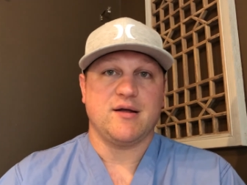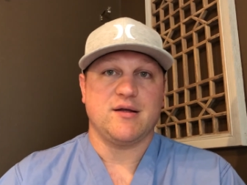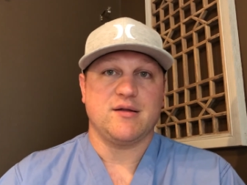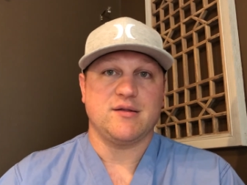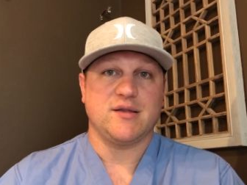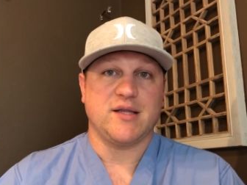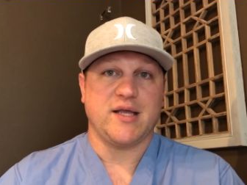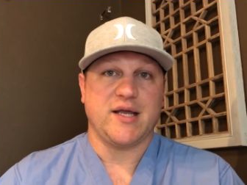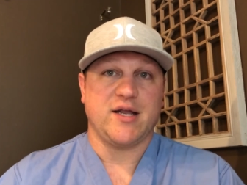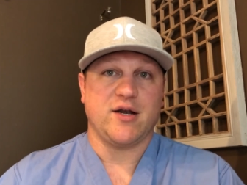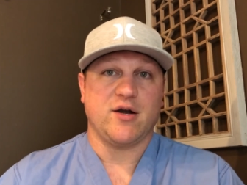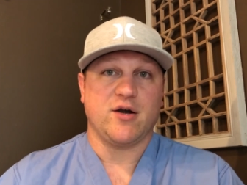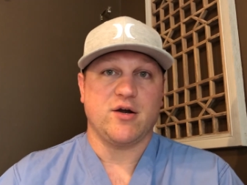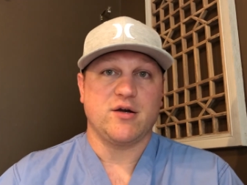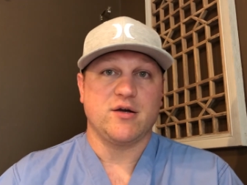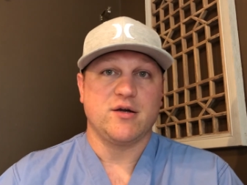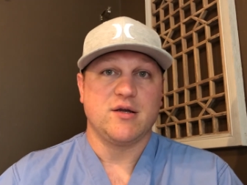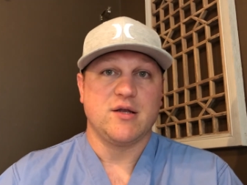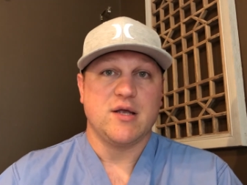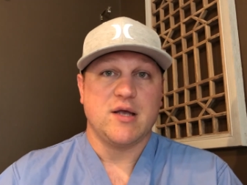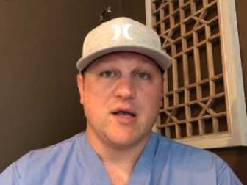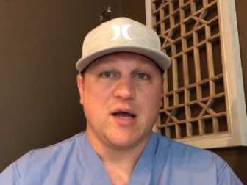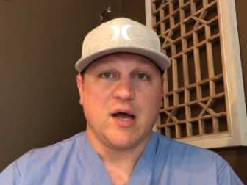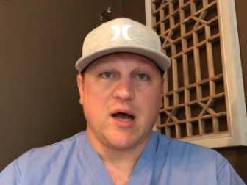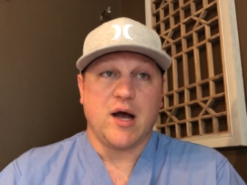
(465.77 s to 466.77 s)
later.
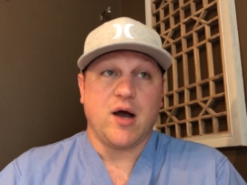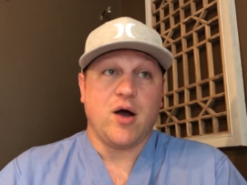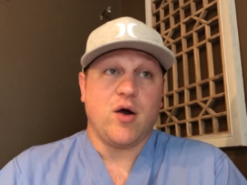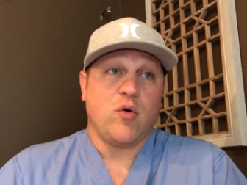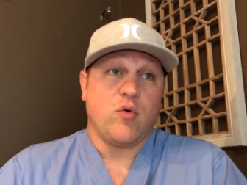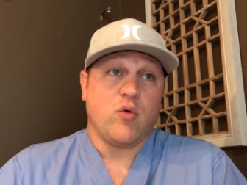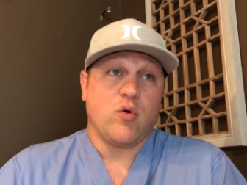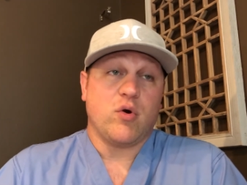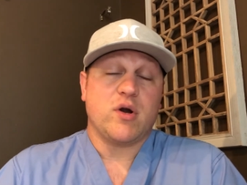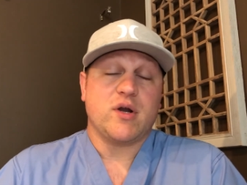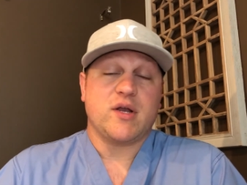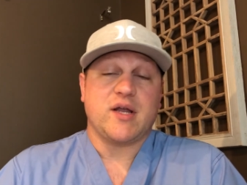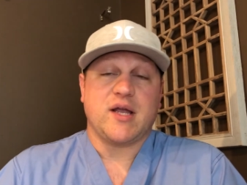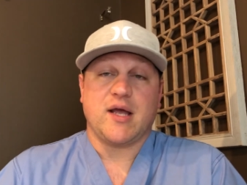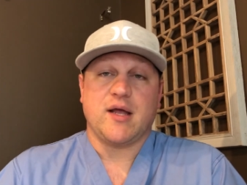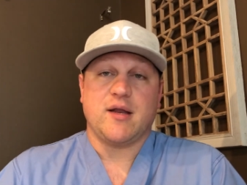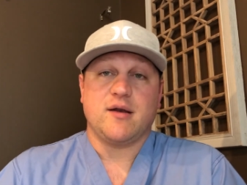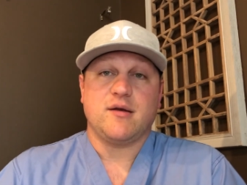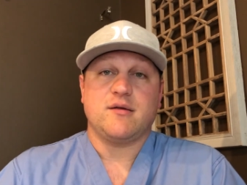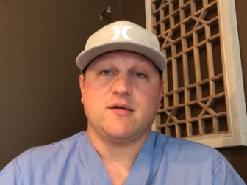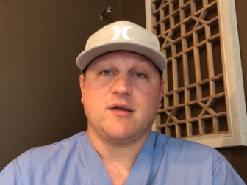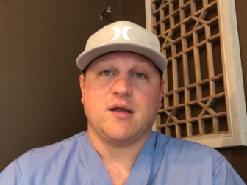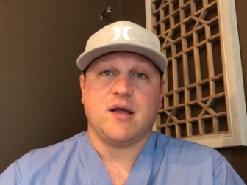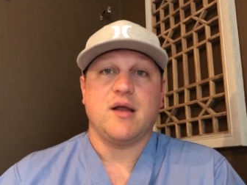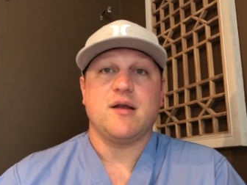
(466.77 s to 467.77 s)
Or
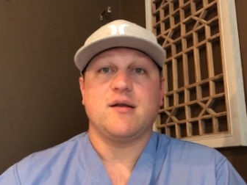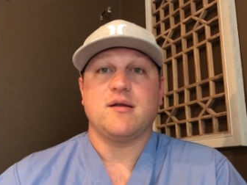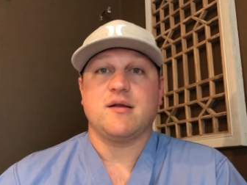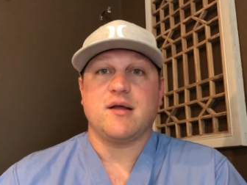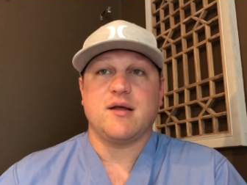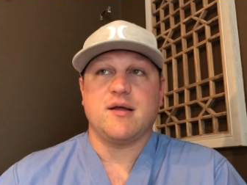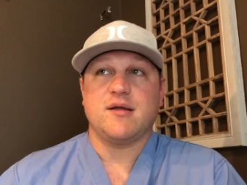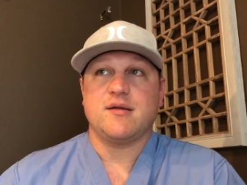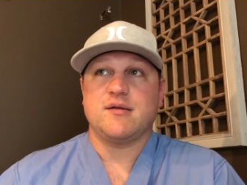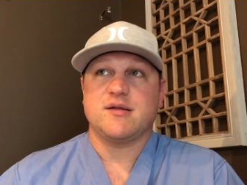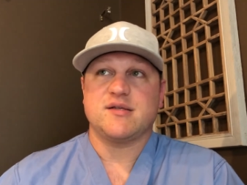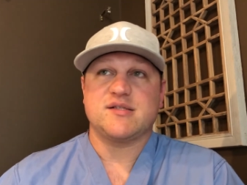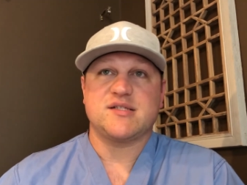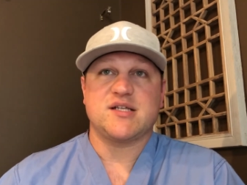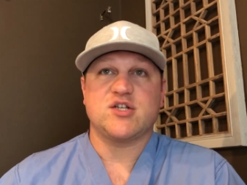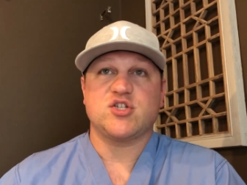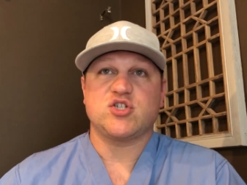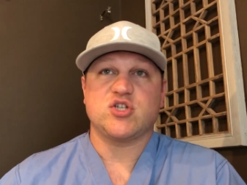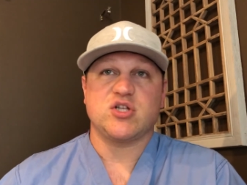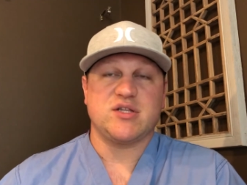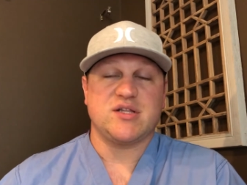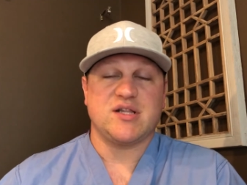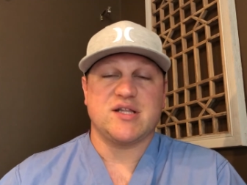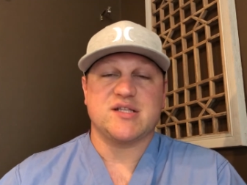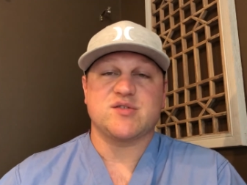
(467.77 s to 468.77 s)
again, and
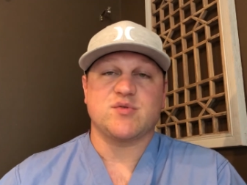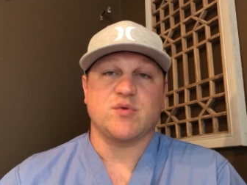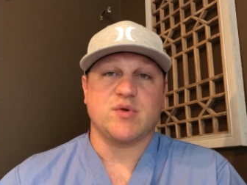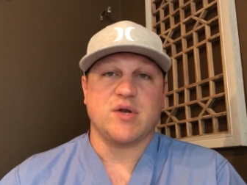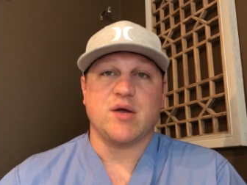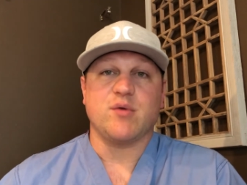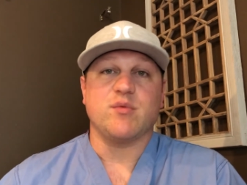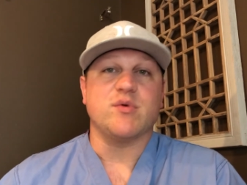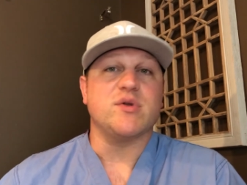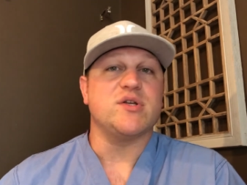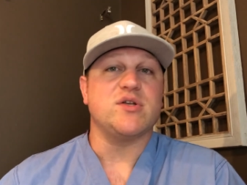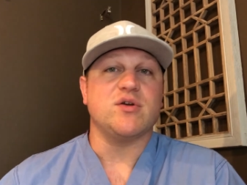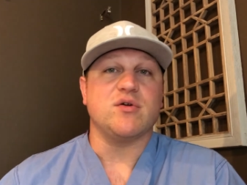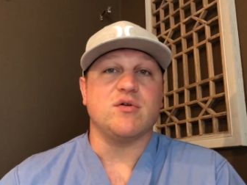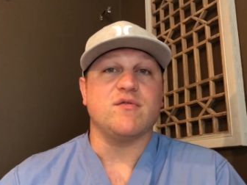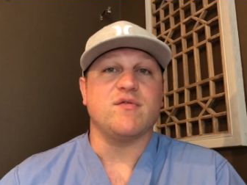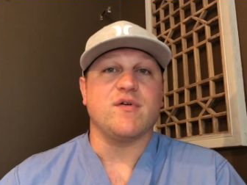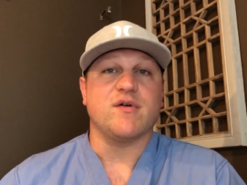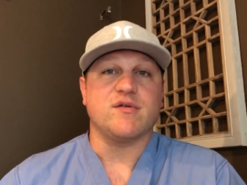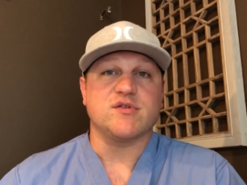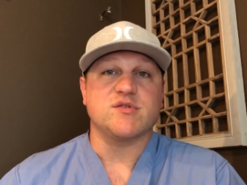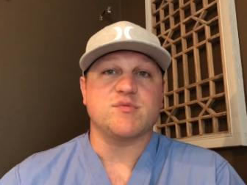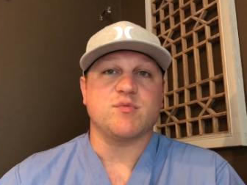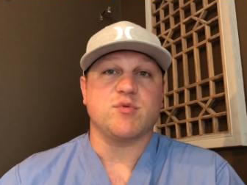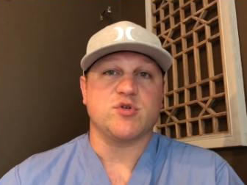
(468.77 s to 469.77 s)
essentially that's what I would do if
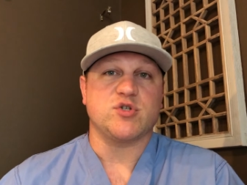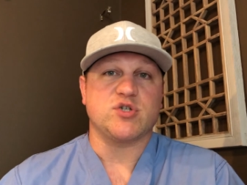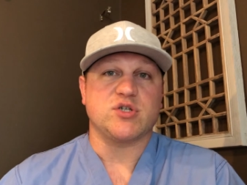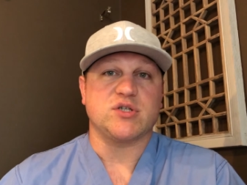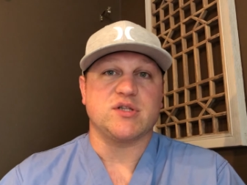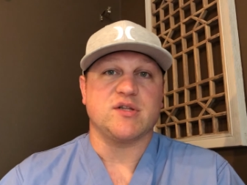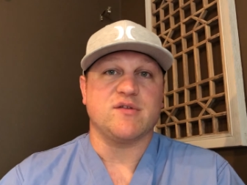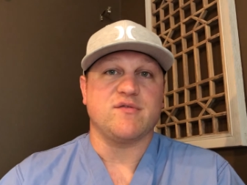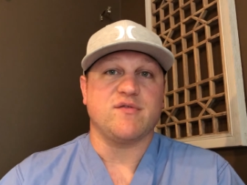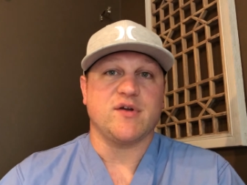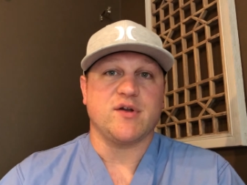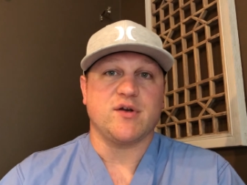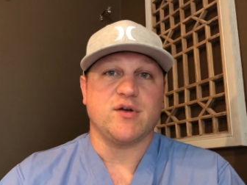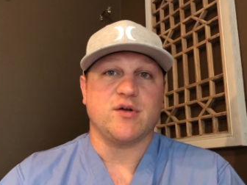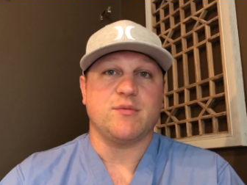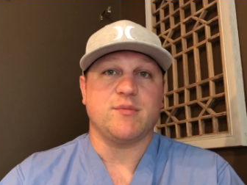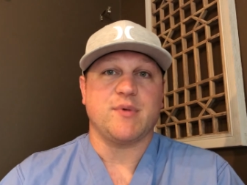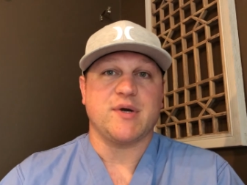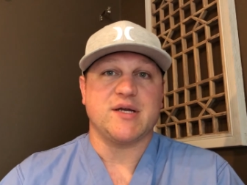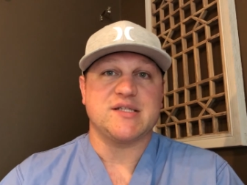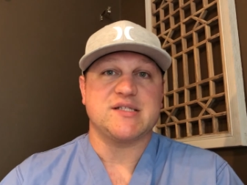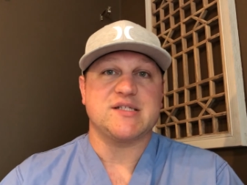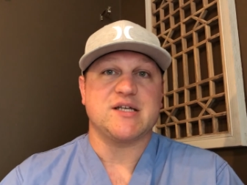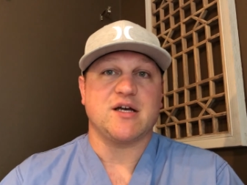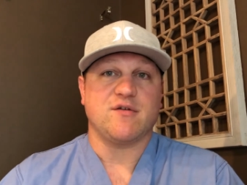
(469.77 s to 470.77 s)
I was pushing the fentanyl
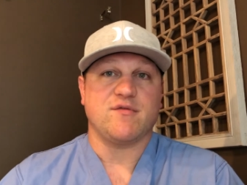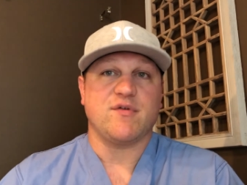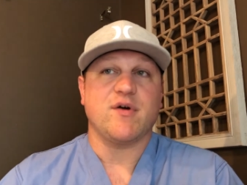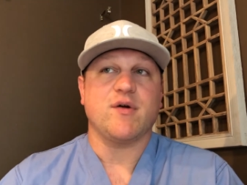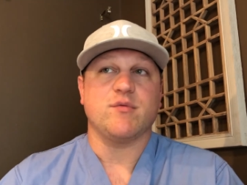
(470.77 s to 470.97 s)
by itself.